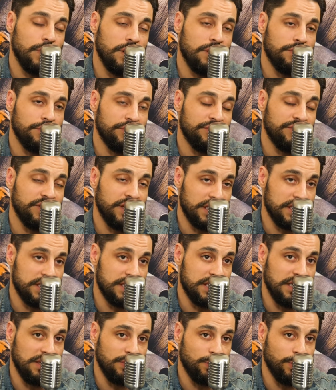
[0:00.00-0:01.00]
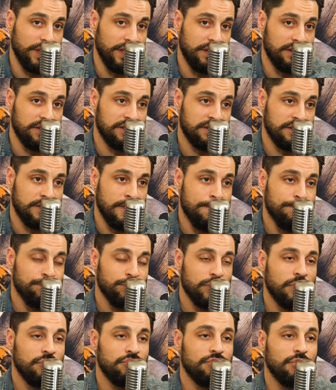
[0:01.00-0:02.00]
12 or 16 weeks.
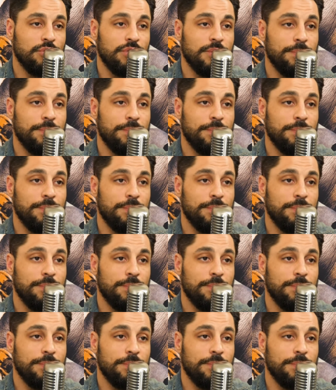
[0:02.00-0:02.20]
So